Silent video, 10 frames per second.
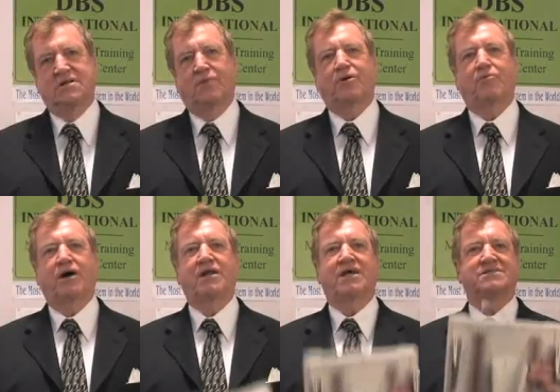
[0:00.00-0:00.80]
Number
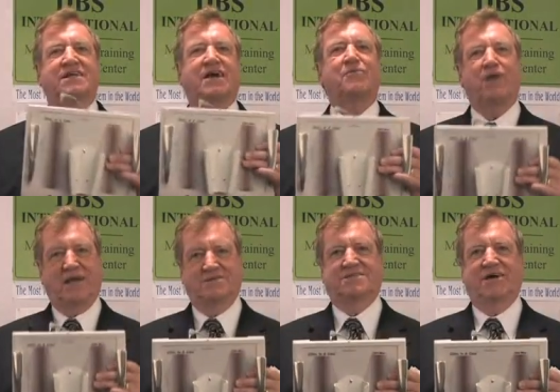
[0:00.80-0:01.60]
1 is the
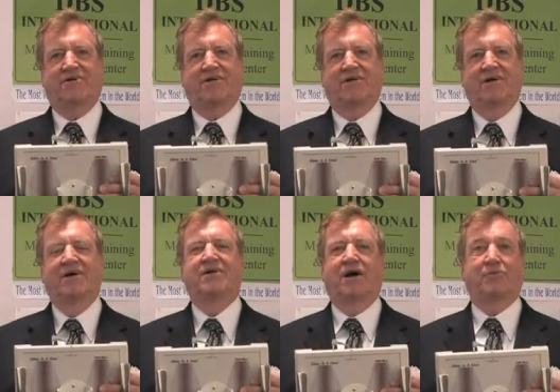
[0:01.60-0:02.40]
command center.
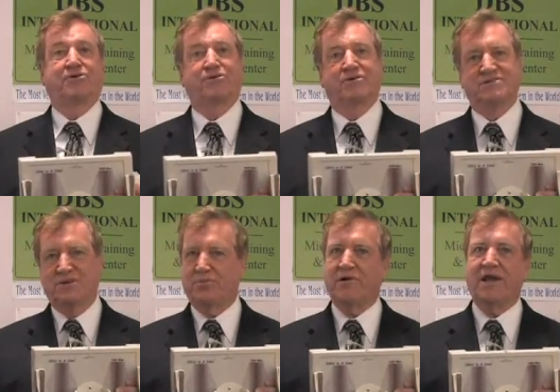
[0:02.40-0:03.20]
Number 2 is
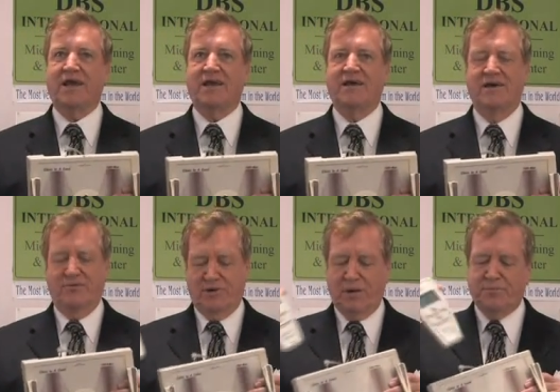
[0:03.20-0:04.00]
the brain.
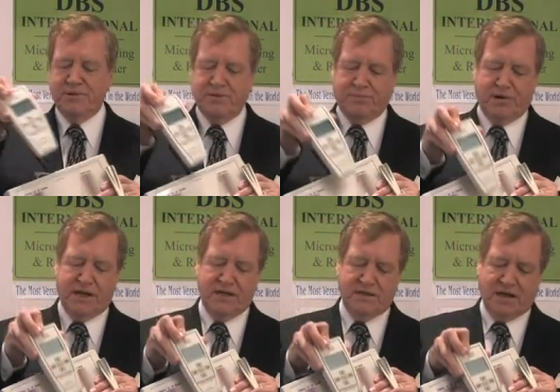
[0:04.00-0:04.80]
When I put the
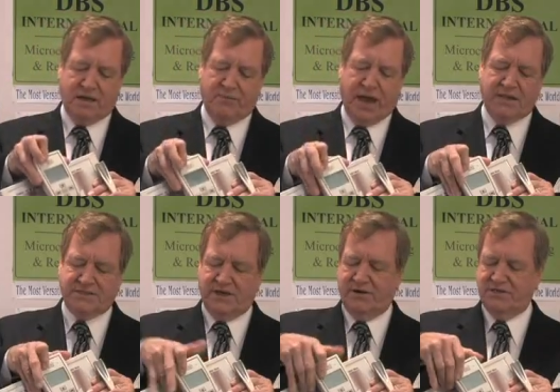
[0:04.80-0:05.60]
brain in the command
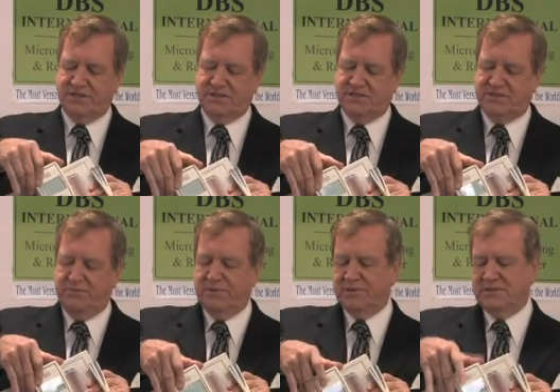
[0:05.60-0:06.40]
center, just as
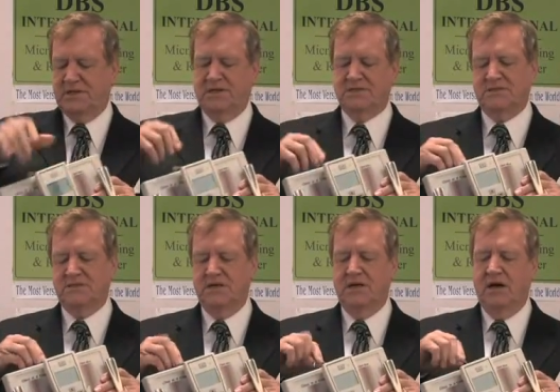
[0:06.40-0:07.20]
simple as this,
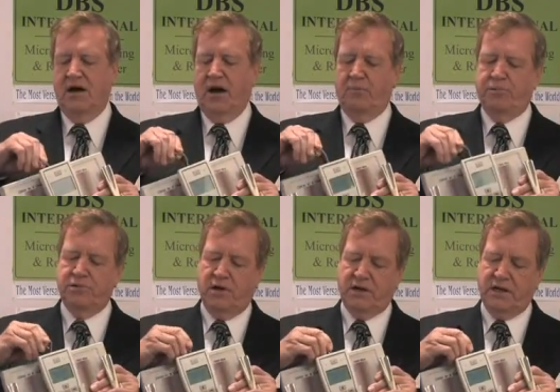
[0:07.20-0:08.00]
I
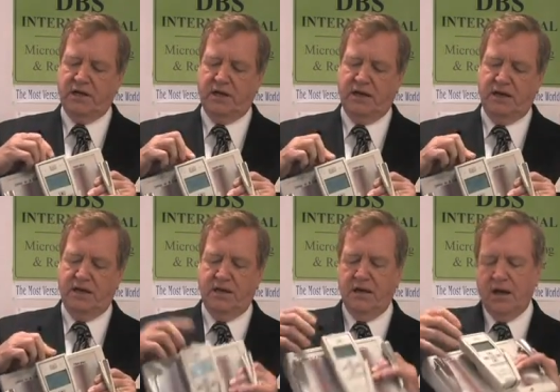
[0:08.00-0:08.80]
plug it in,
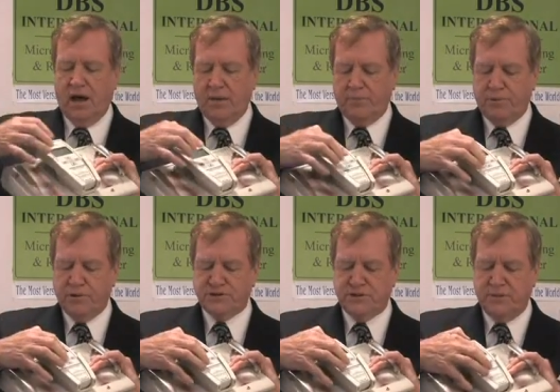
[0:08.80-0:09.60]
I
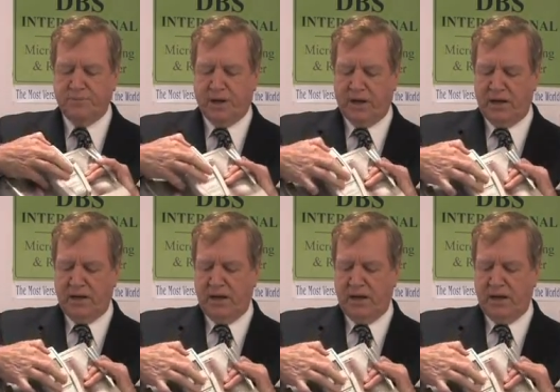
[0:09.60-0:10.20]
push the button,